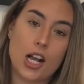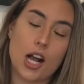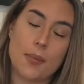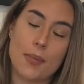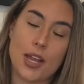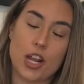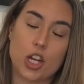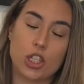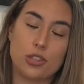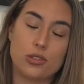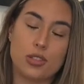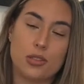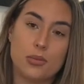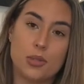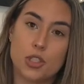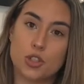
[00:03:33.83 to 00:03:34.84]
My hair used
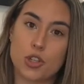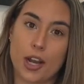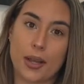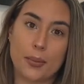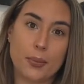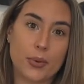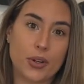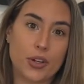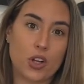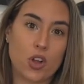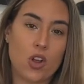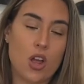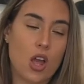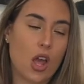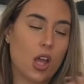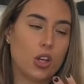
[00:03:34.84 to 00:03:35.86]
to be dry and brittle
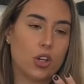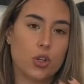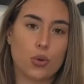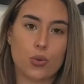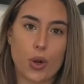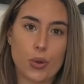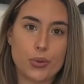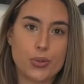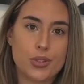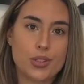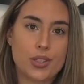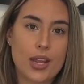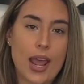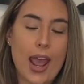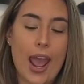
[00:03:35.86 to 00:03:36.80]
and gross,